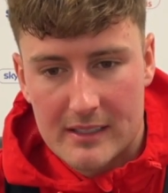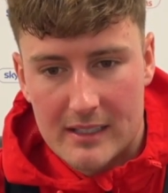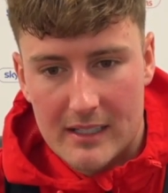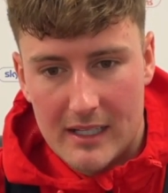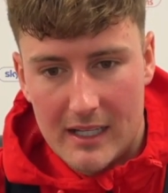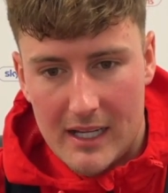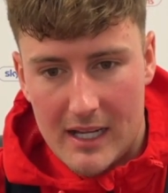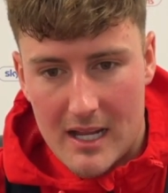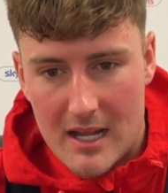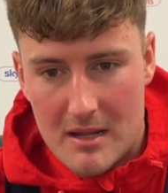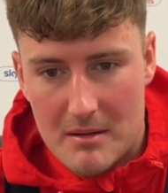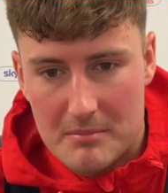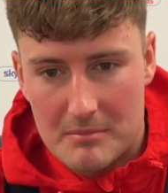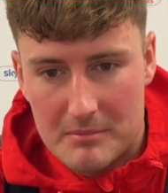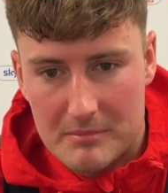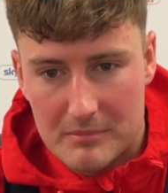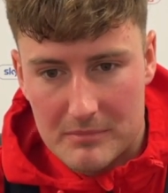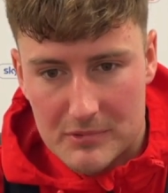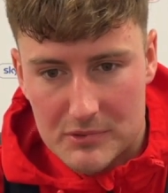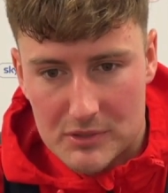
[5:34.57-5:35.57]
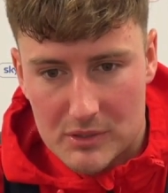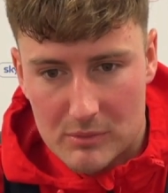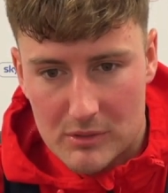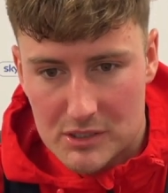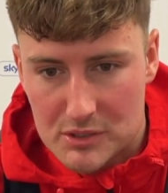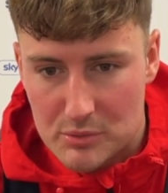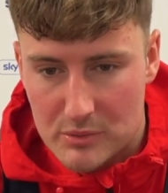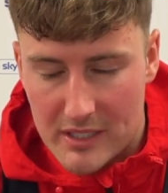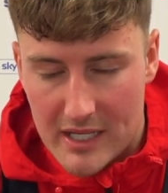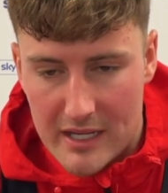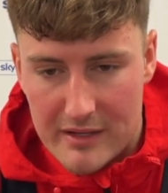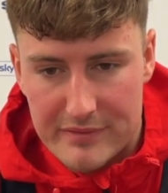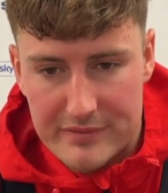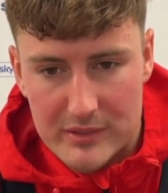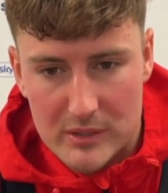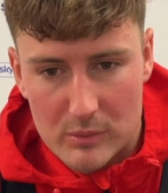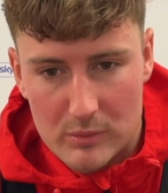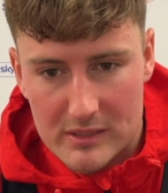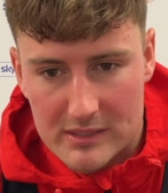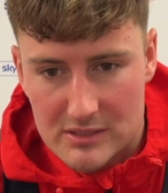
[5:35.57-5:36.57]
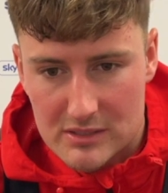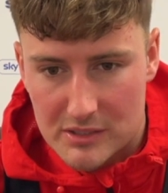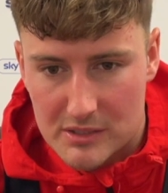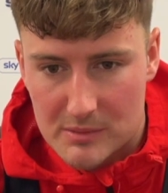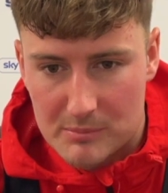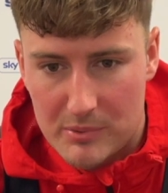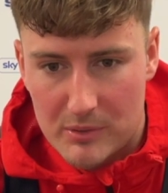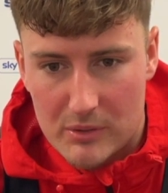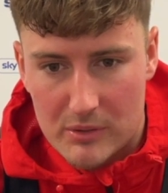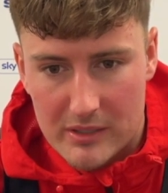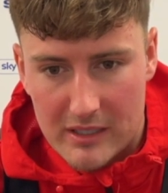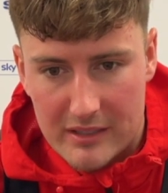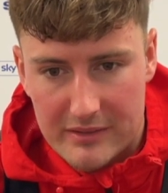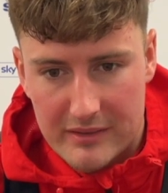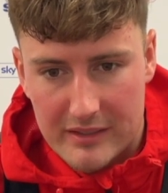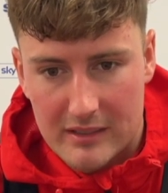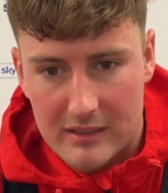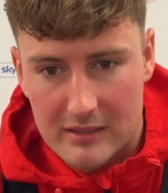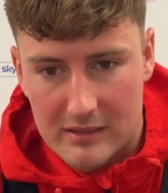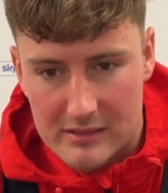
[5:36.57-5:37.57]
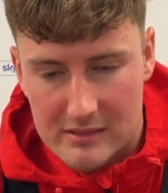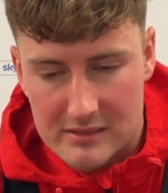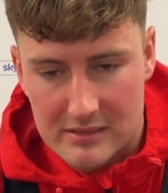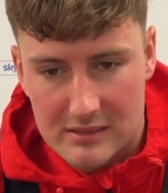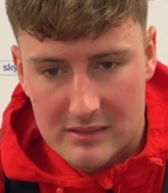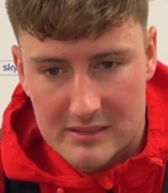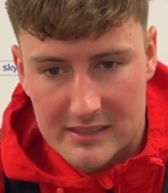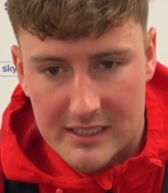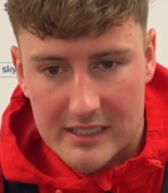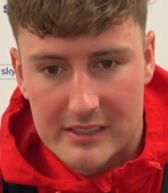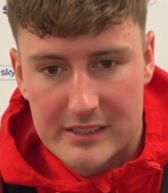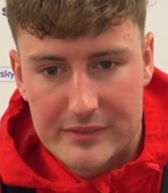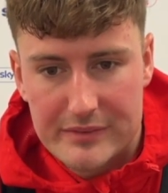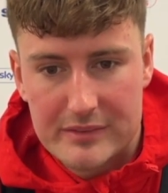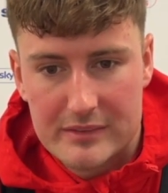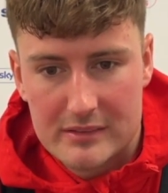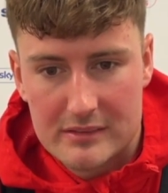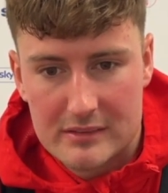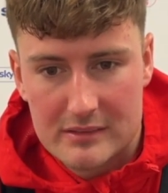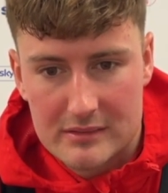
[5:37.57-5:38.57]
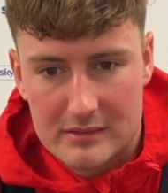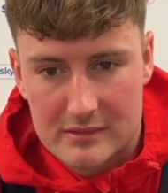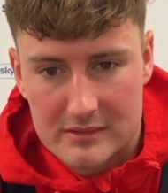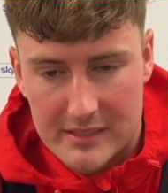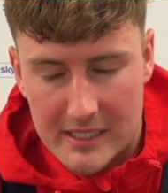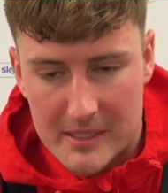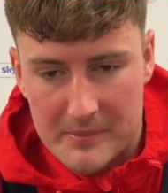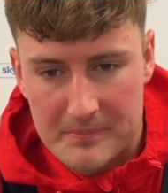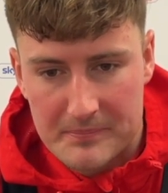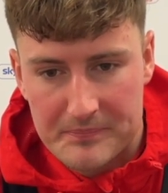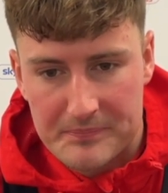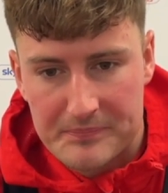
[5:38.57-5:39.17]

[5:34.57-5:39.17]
So once we get a few wins on the board, I think you'll see a different team.